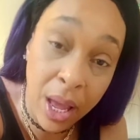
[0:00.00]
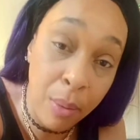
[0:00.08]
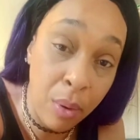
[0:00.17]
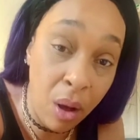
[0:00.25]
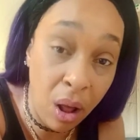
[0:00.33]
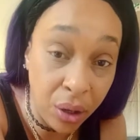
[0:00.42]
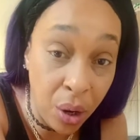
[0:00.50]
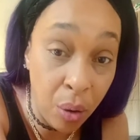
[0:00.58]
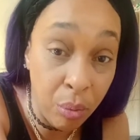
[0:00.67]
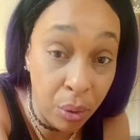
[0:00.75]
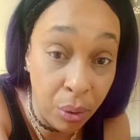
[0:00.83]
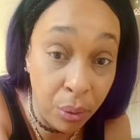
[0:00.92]
but I'll know
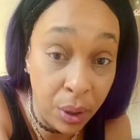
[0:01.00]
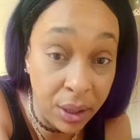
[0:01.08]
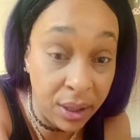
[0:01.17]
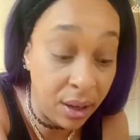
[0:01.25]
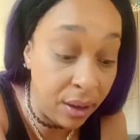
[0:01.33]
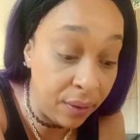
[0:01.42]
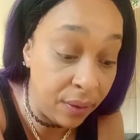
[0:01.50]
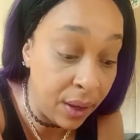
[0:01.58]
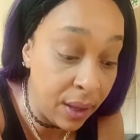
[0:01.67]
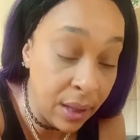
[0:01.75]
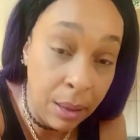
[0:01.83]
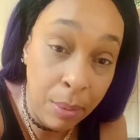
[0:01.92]
more once I've
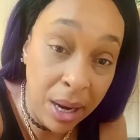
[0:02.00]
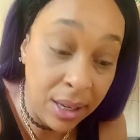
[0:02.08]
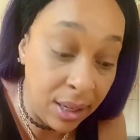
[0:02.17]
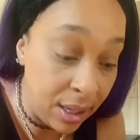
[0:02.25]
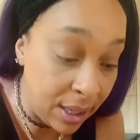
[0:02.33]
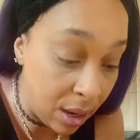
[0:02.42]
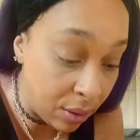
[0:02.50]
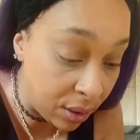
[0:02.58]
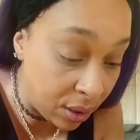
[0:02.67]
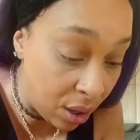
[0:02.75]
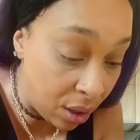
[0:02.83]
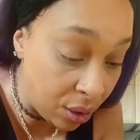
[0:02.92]
blended it down and
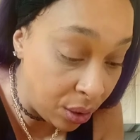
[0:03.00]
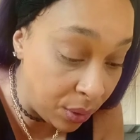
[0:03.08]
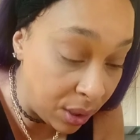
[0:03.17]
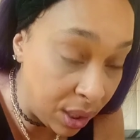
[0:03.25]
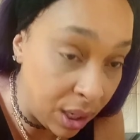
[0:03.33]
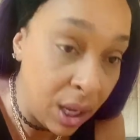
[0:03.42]
start using it.